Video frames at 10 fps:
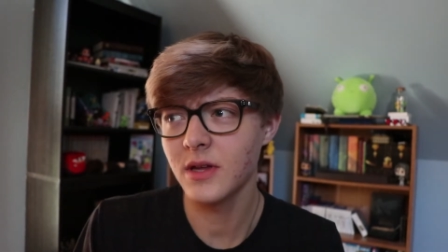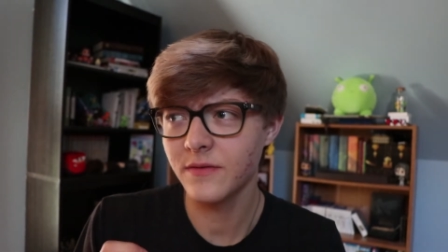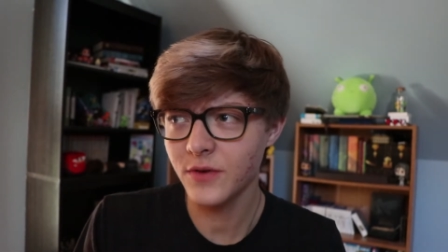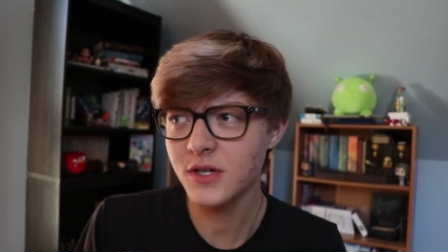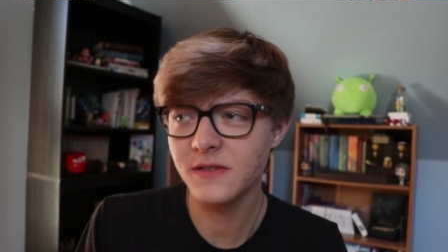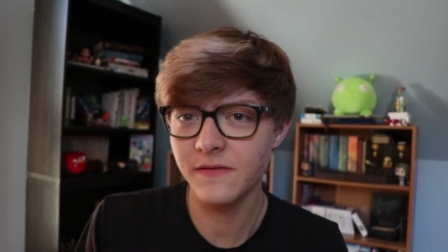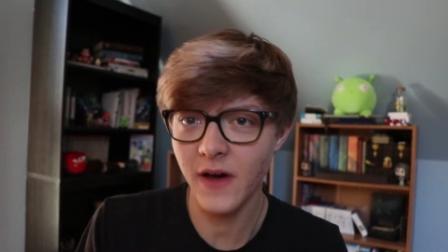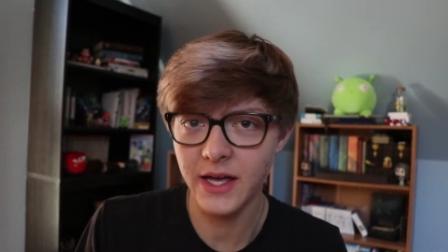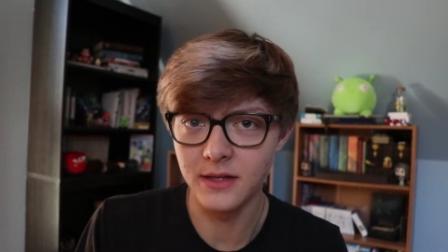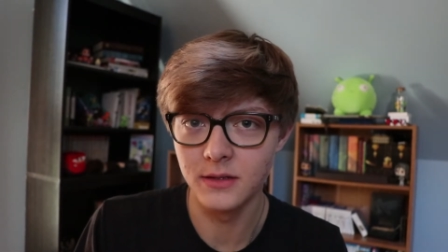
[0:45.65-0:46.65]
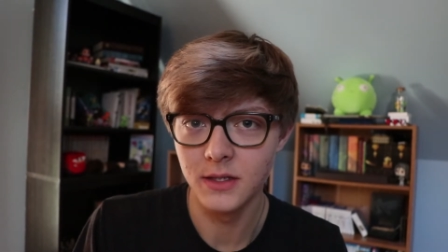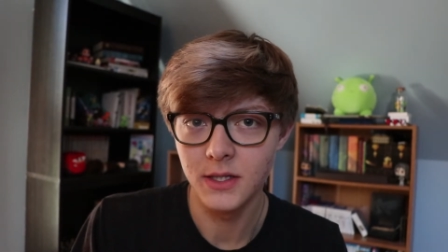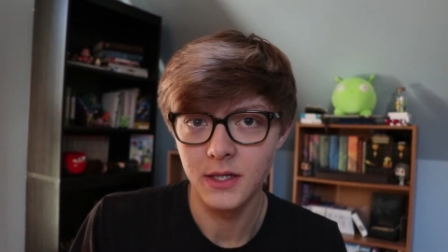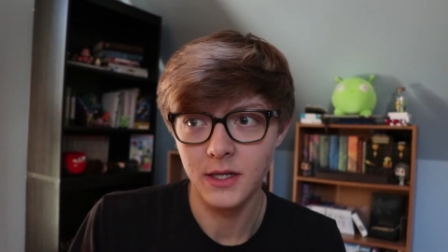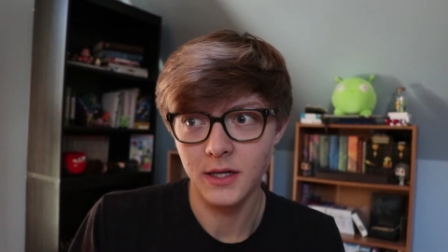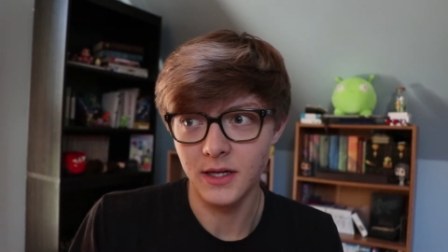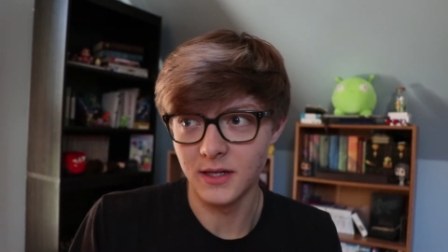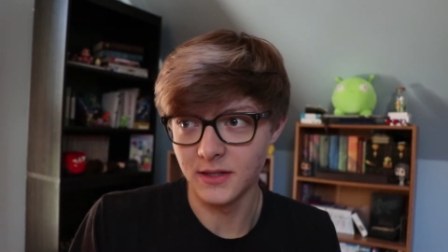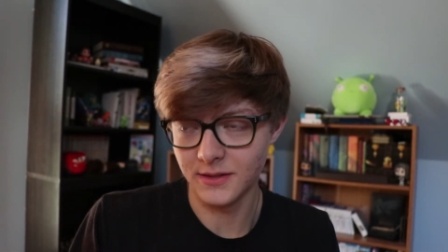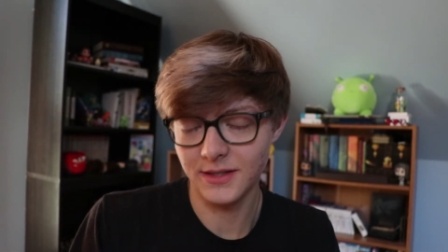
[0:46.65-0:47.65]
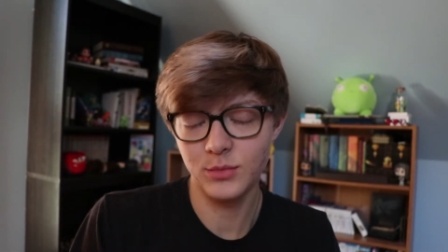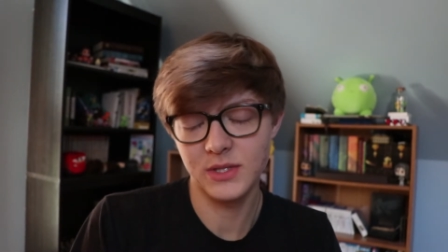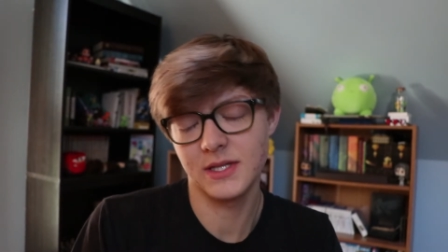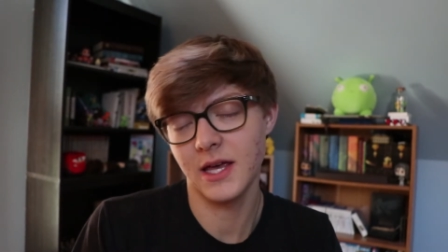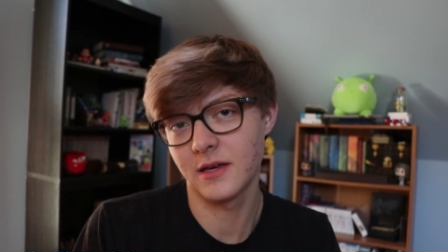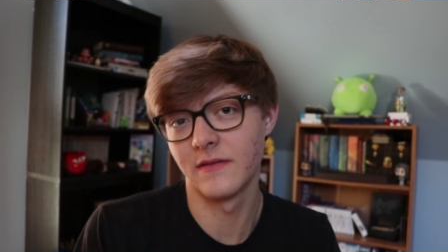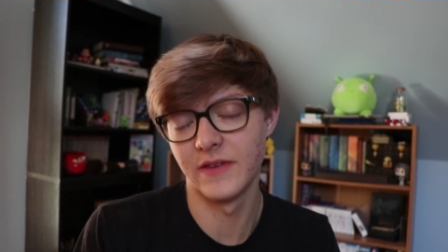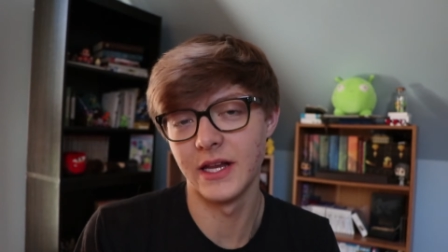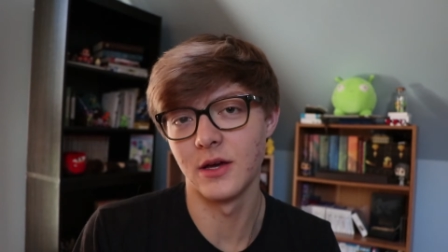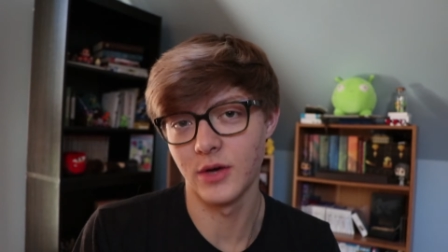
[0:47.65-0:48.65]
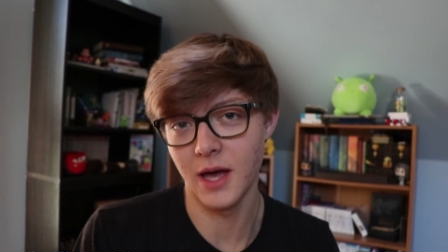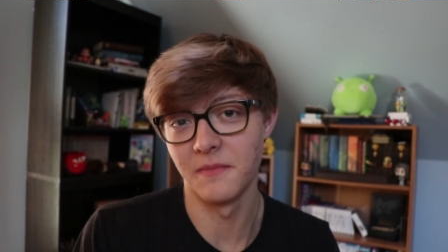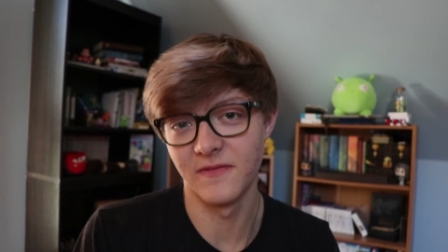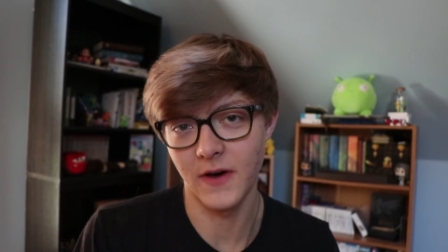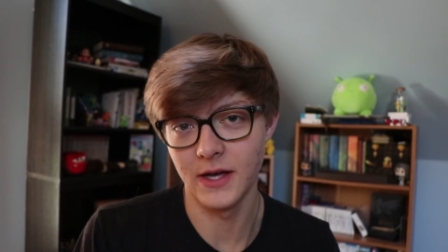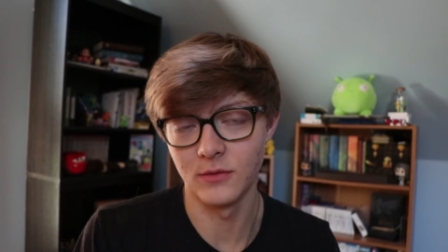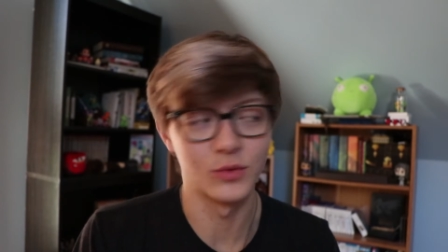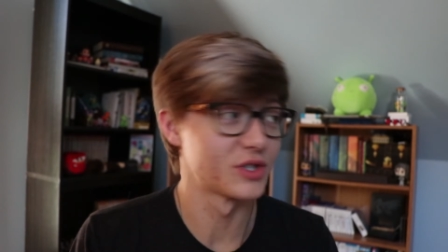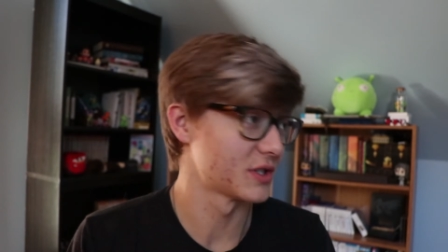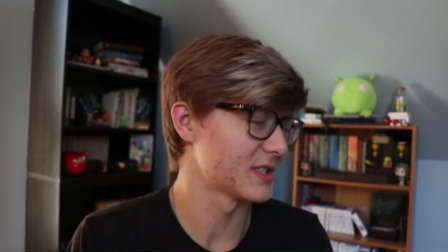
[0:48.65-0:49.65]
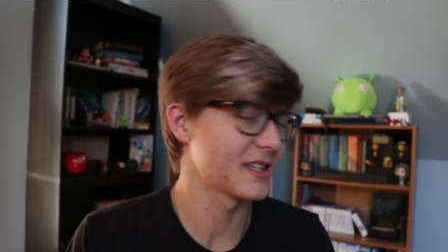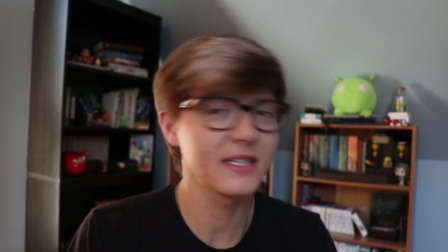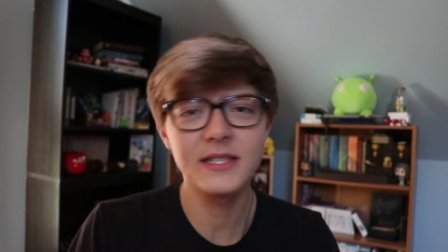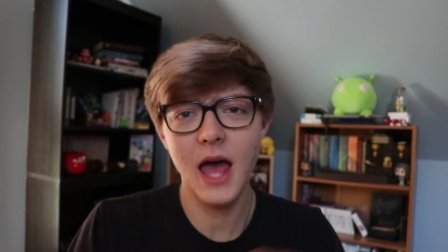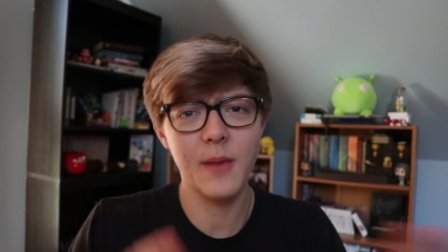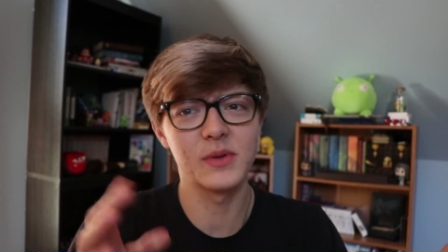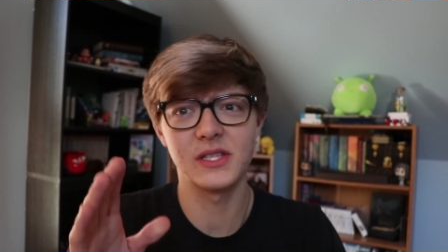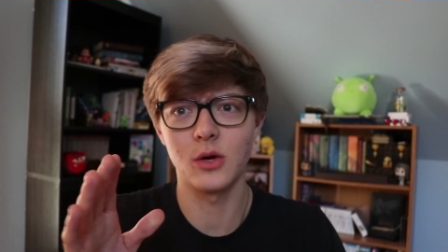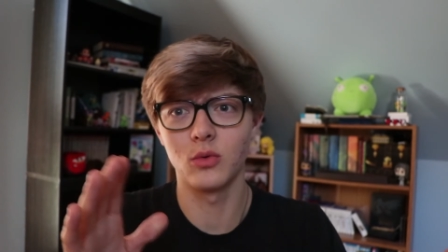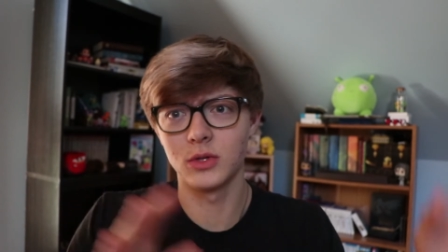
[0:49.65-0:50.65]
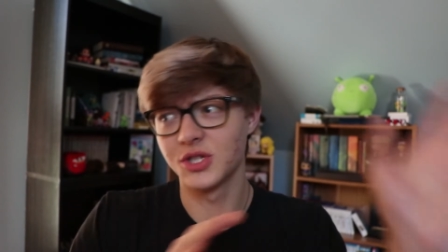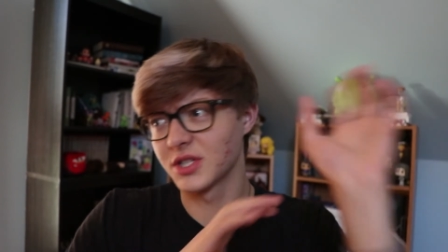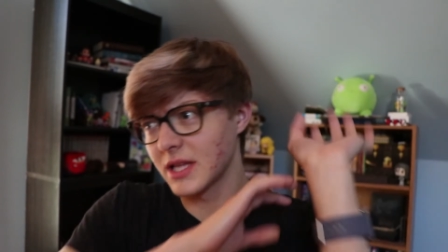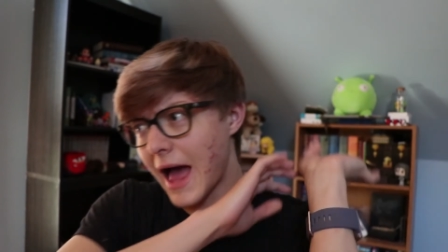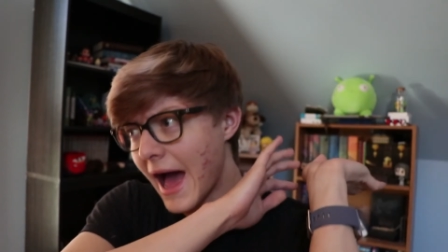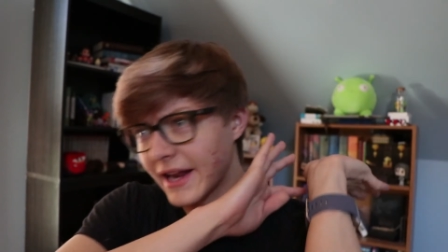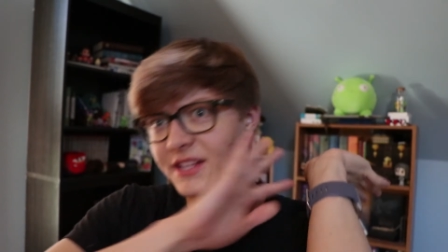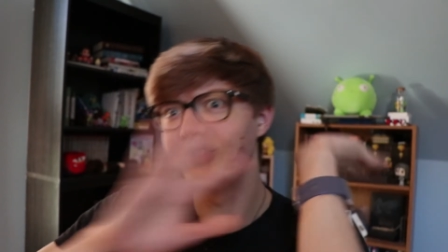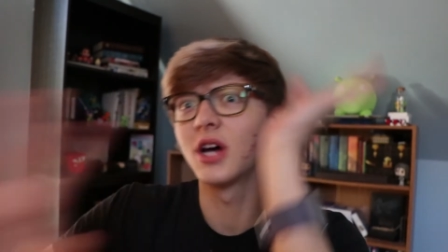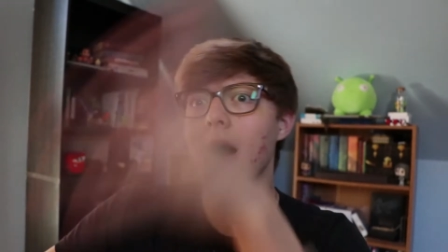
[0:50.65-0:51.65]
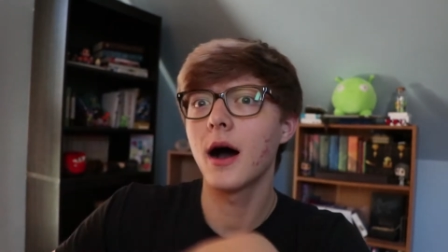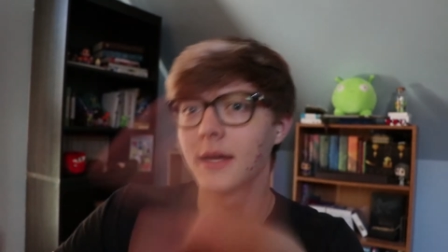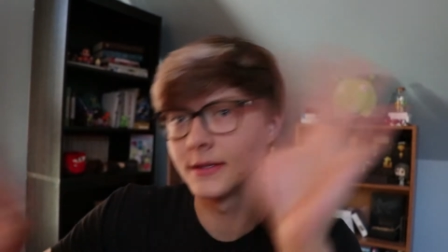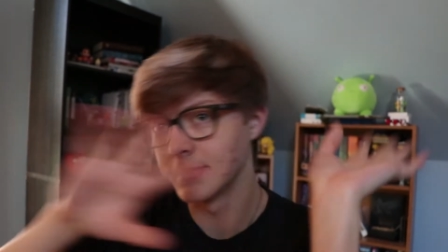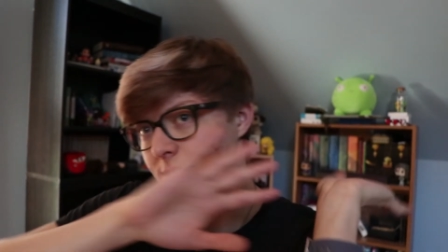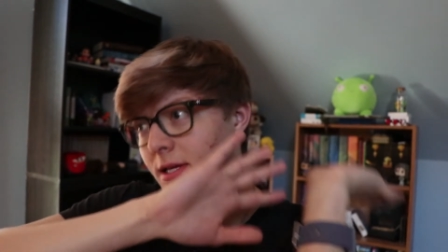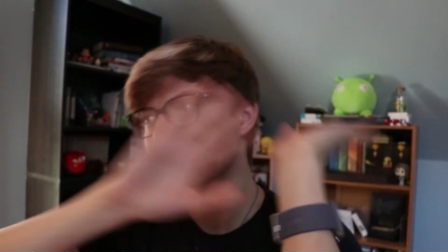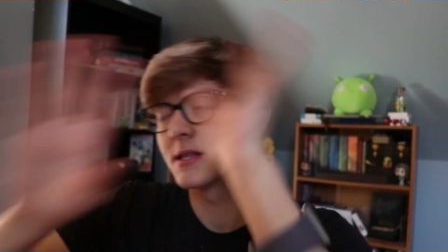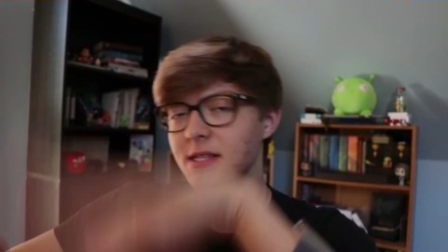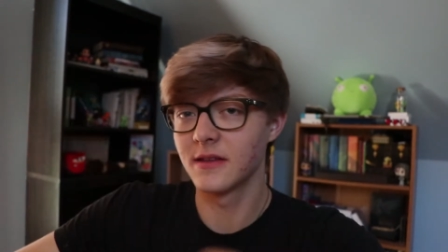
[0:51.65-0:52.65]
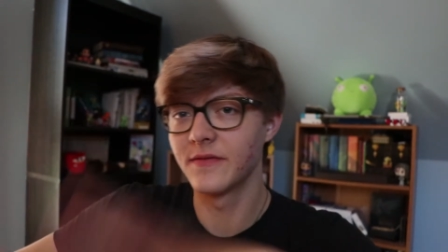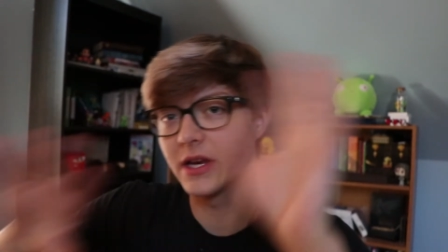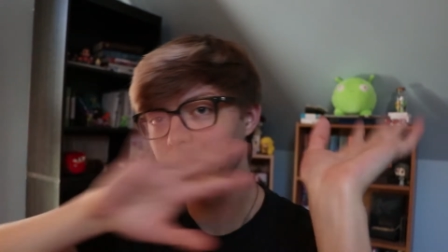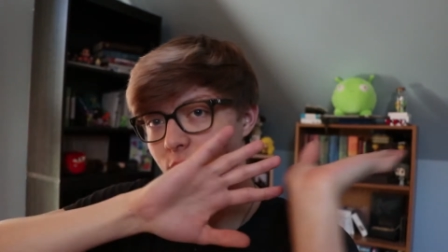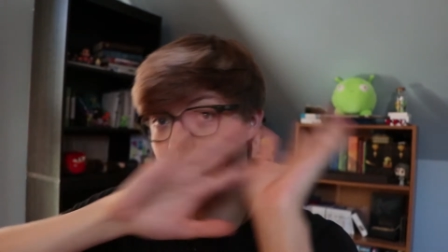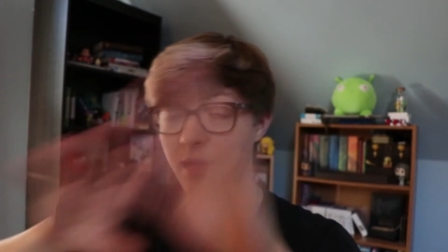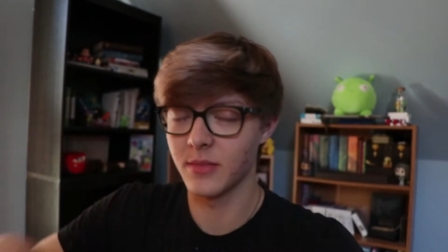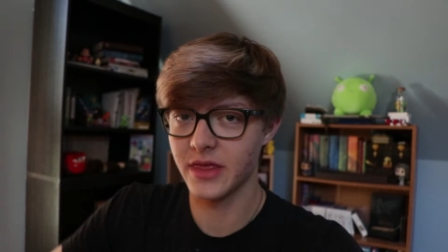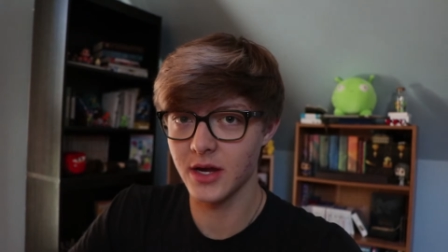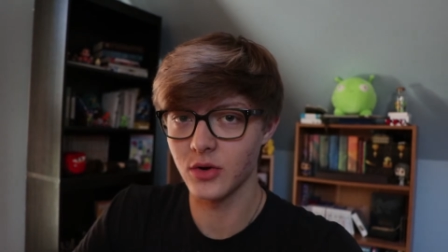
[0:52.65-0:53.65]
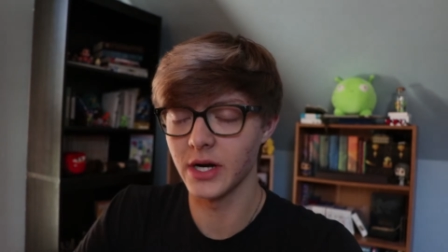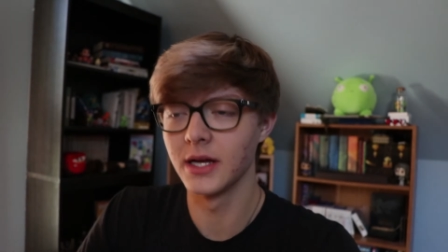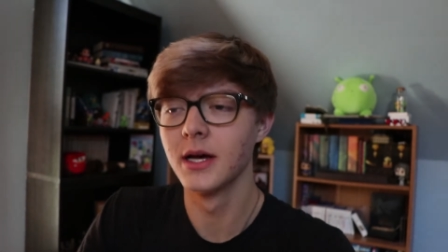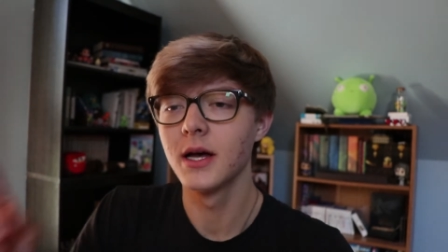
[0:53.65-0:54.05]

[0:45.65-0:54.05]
that first fight, it was like a video game fight, which this episode just added tons to the video game theory.